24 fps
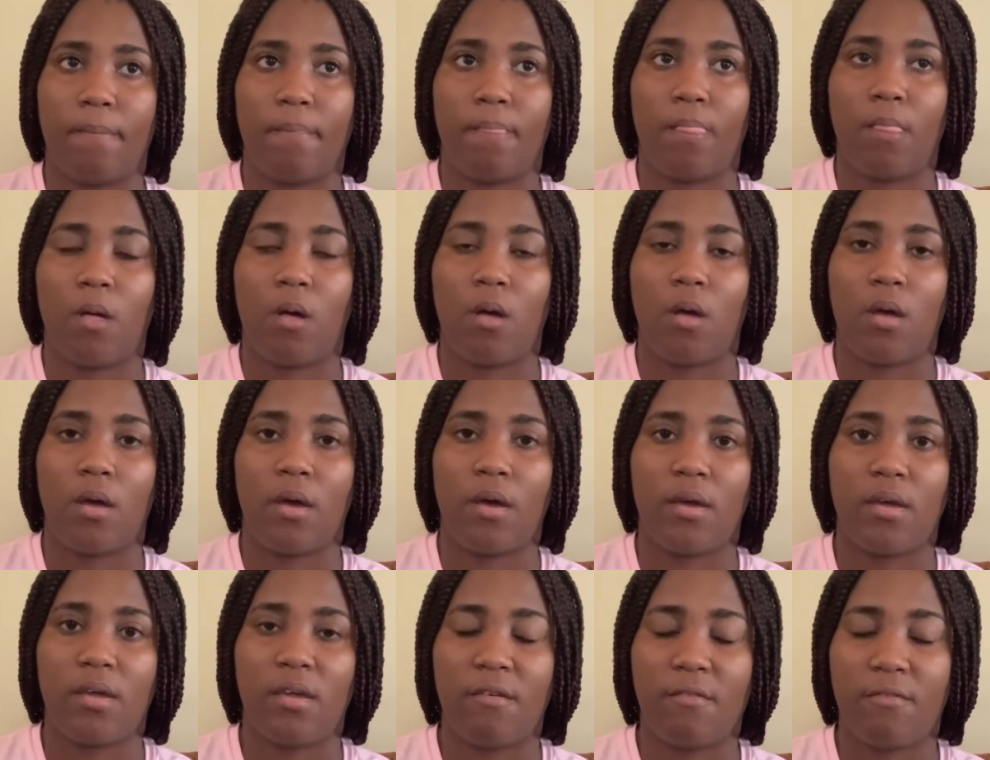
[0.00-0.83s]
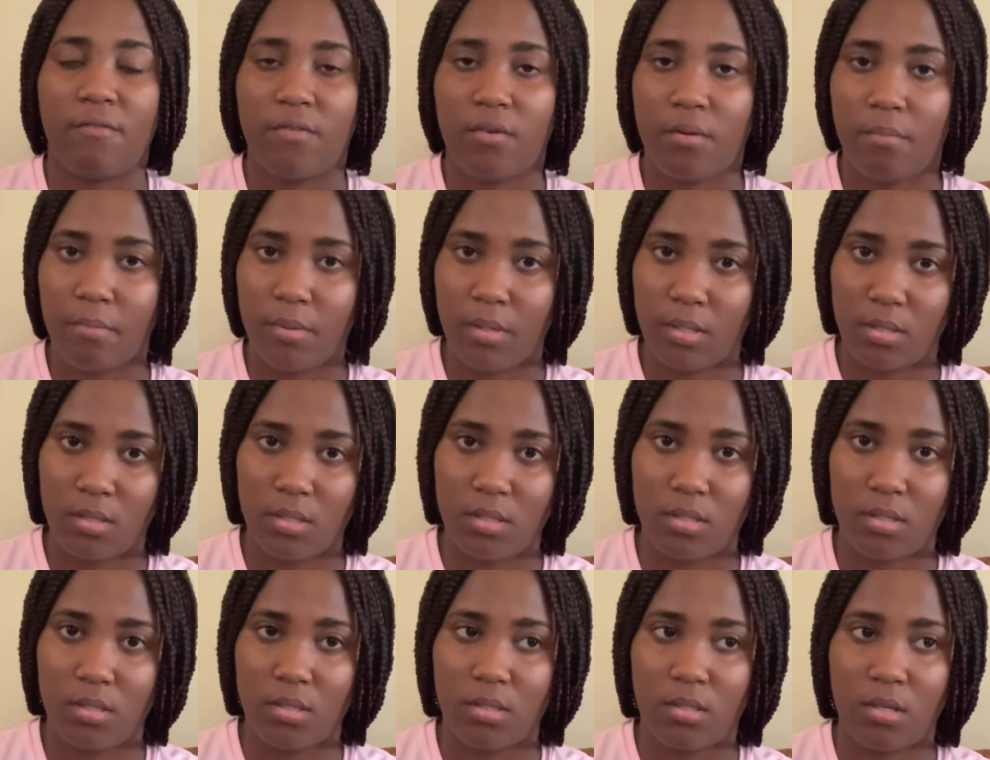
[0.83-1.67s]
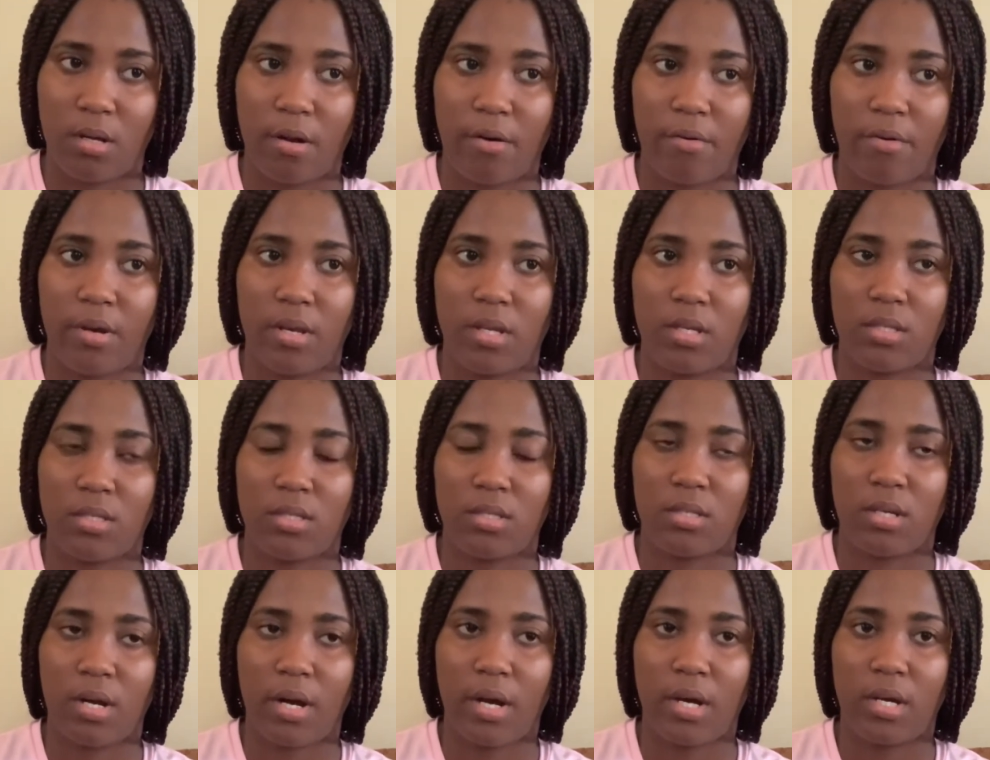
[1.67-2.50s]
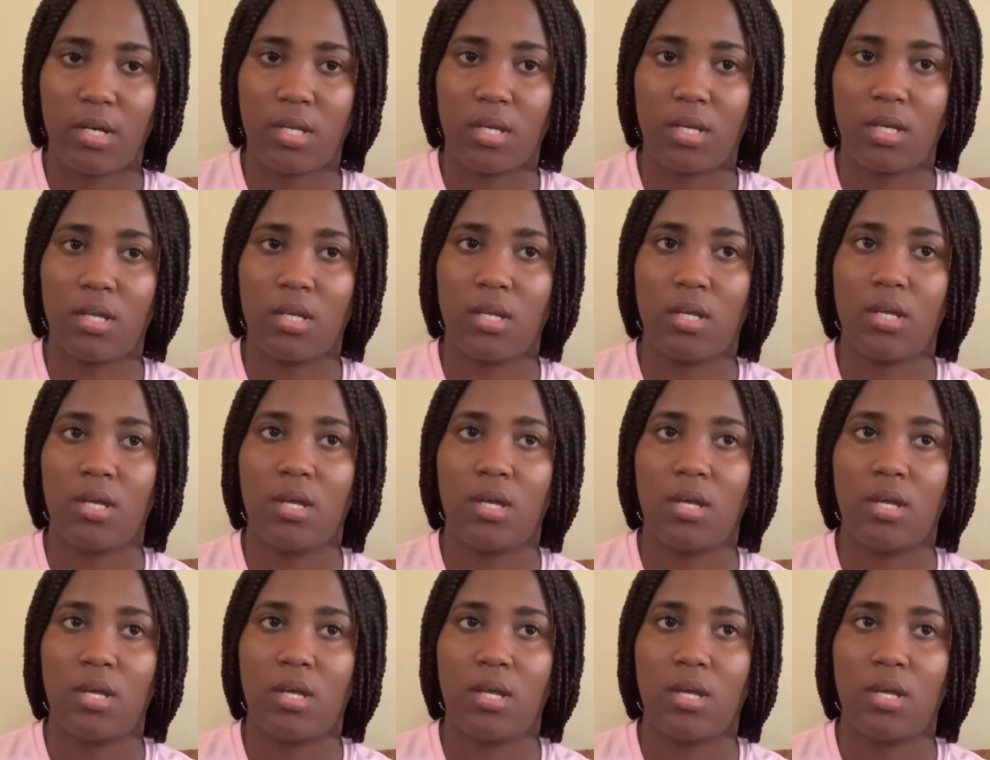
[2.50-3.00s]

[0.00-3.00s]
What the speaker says: such as the business is already started,